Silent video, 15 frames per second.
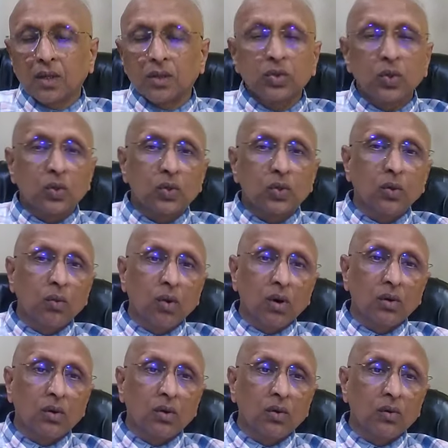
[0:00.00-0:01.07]
So
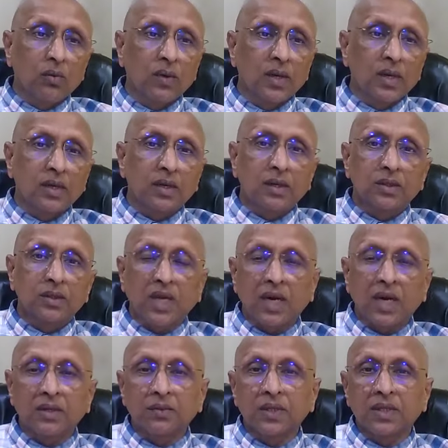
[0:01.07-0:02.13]
tomorrow we'll
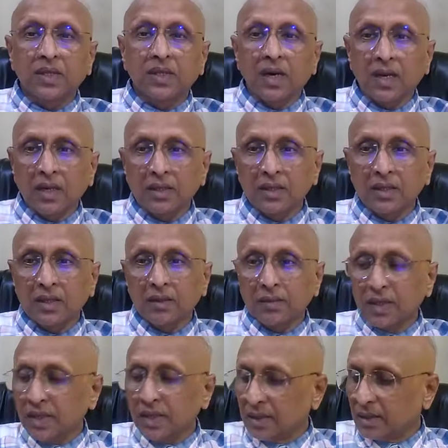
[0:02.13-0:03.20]
start with another
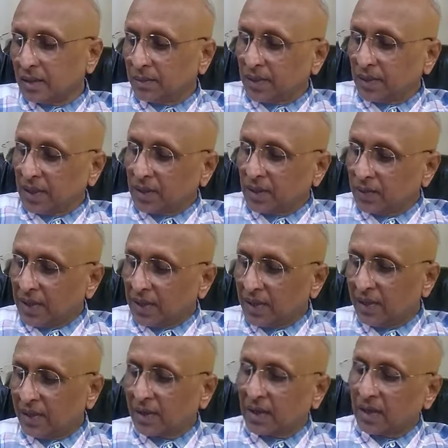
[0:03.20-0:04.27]
remedy. If any
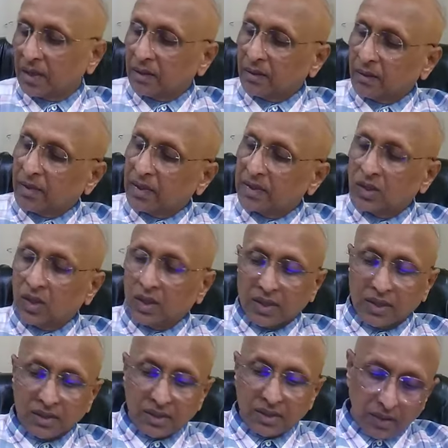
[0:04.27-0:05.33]
query regarding
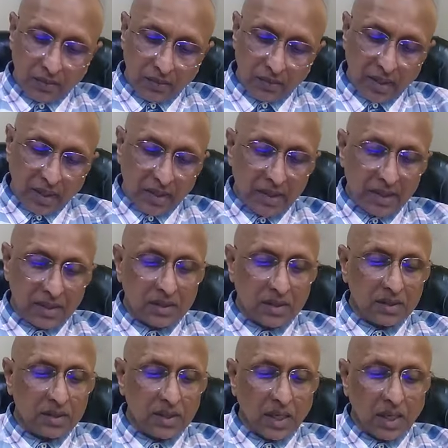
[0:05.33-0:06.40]
benzoic acid, we can
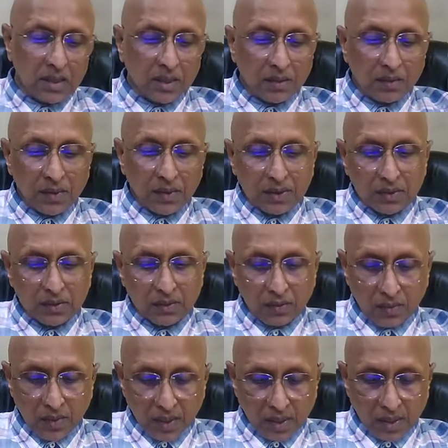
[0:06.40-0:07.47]
discuss. Otherwise,
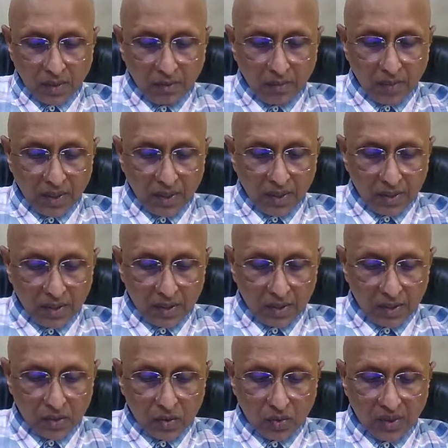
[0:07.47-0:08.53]
we'll complete the
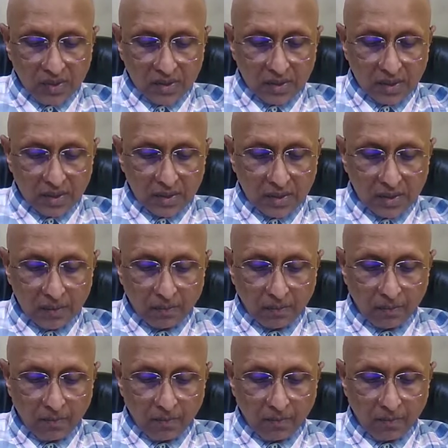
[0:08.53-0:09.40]
today's session.